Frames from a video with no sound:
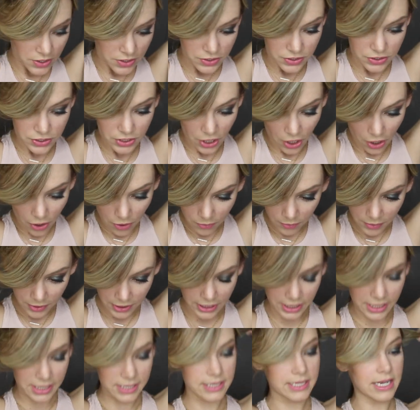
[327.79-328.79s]
So we're
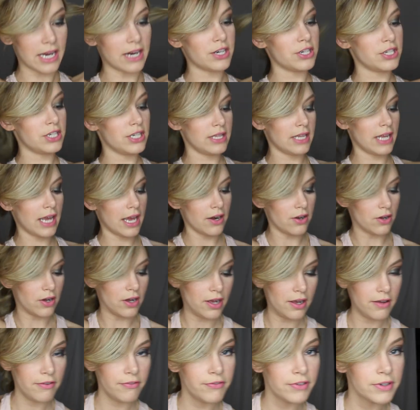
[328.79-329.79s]
going to section that
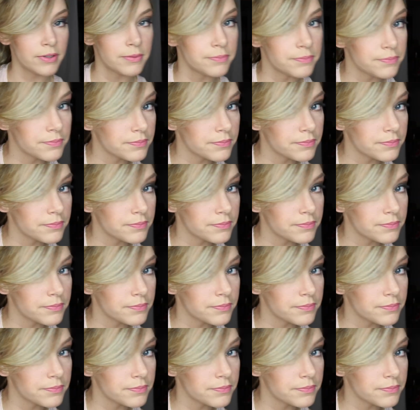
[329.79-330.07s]
off.